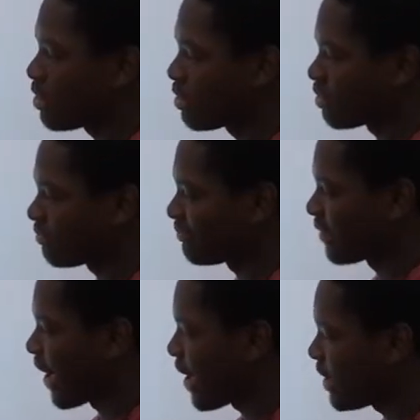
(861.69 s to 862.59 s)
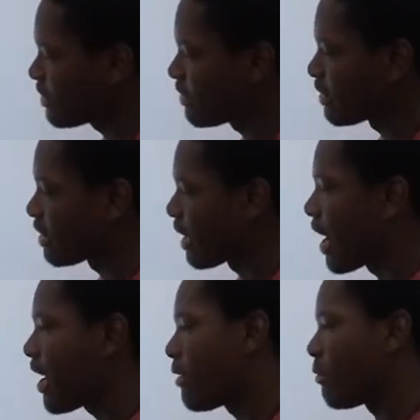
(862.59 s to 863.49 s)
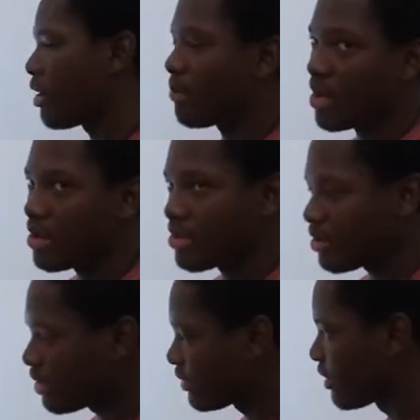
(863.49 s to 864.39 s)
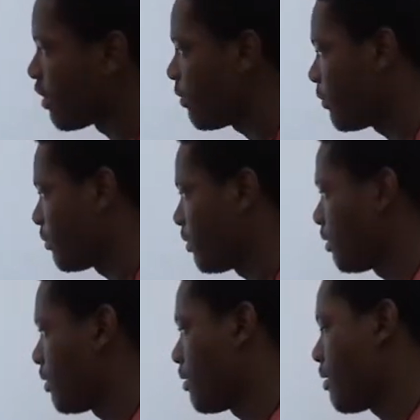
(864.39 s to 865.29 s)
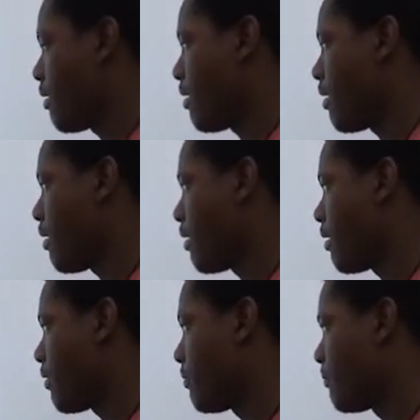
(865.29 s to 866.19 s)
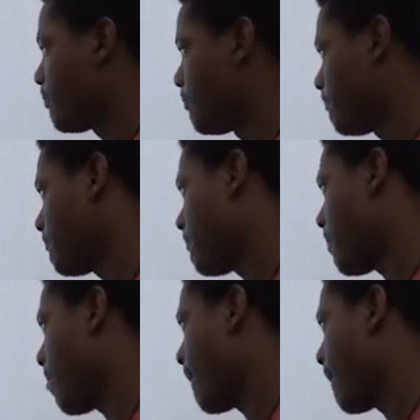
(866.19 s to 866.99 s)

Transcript: If you were to hash in the client web browser itself, the